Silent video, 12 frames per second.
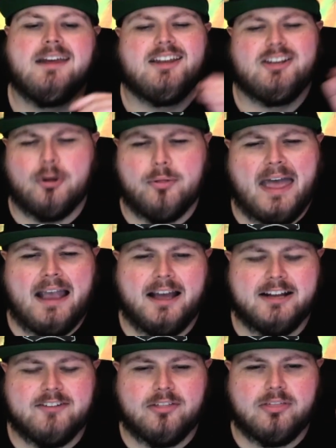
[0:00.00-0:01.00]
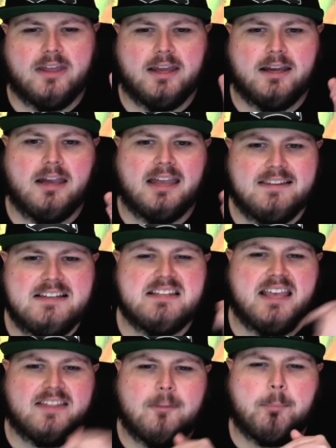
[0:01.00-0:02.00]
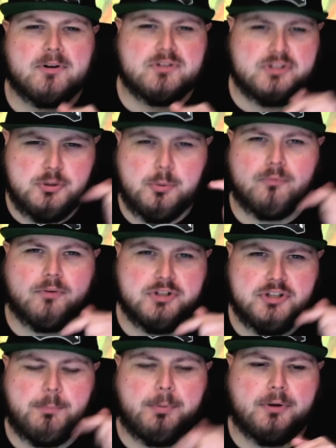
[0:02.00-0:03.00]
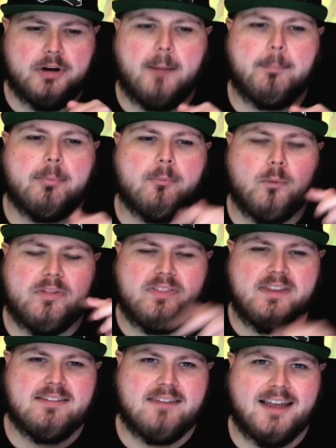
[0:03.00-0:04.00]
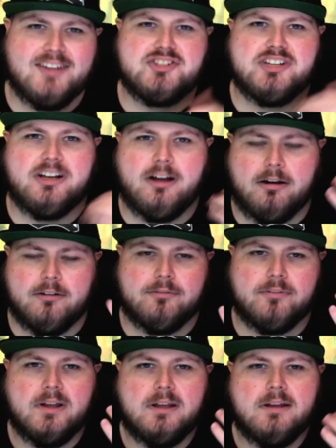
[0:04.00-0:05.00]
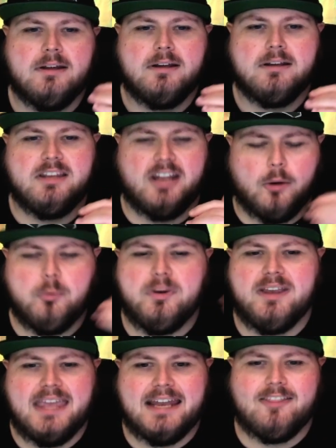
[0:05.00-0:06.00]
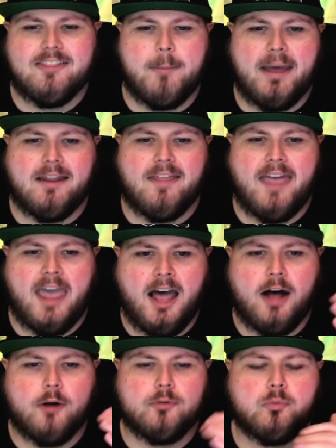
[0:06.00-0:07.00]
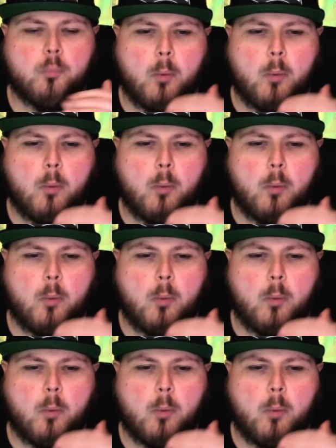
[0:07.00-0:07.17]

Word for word: You know, that kind of a thing. At least get the person you originally put up with the intention of, you know, getting them out of the house.